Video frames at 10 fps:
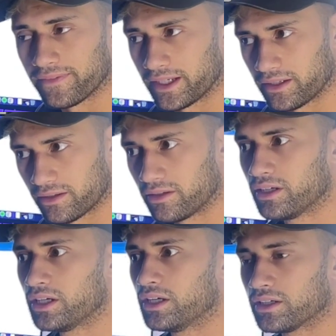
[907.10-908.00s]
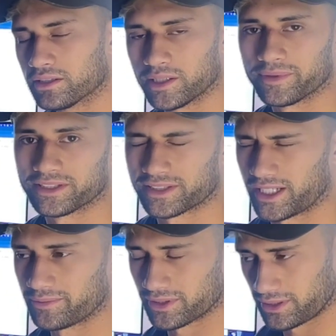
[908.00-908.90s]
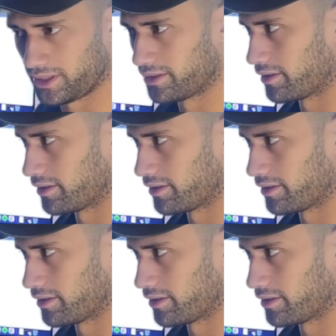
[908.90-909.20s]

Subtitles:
then Limitless Games at the end of